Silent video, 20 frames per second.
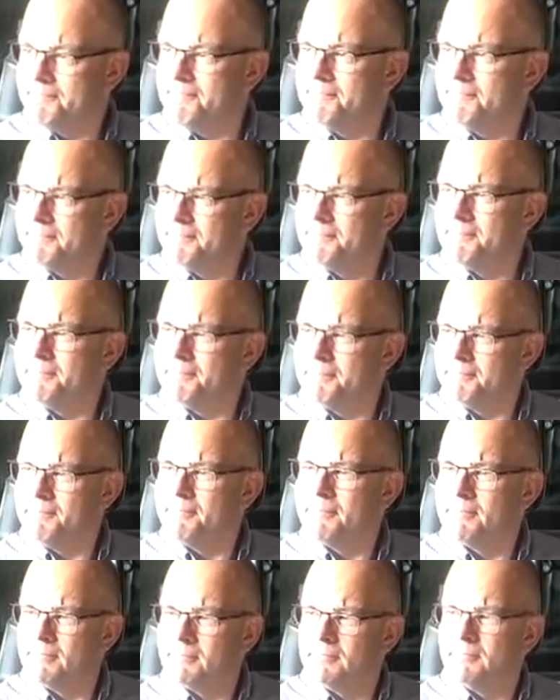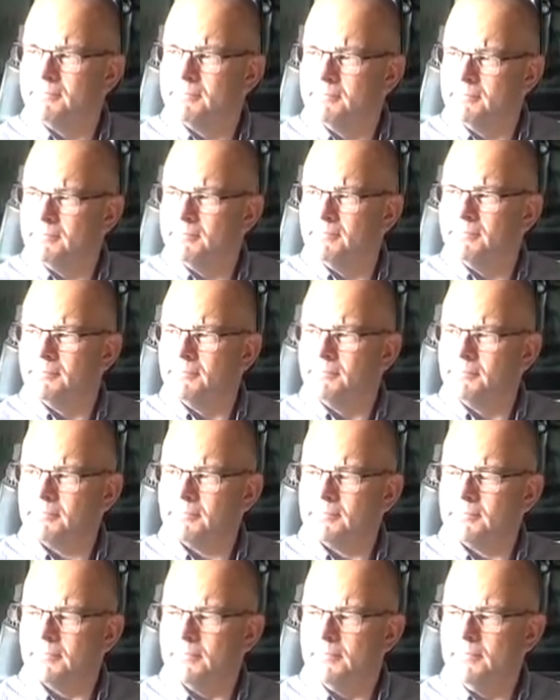
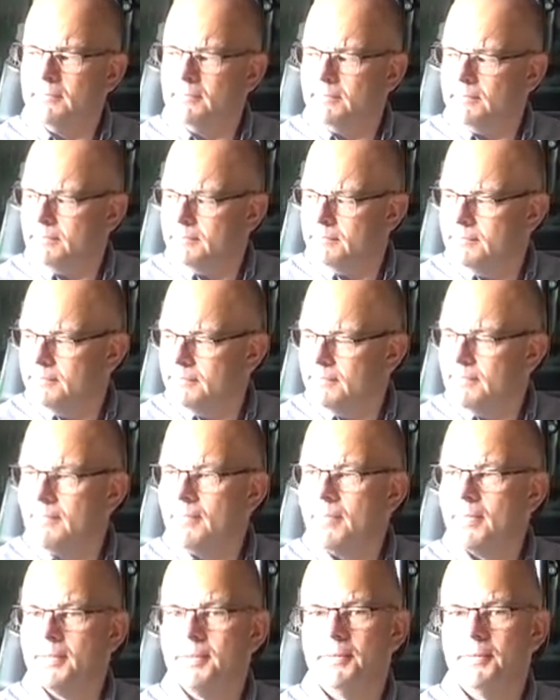(not speaking)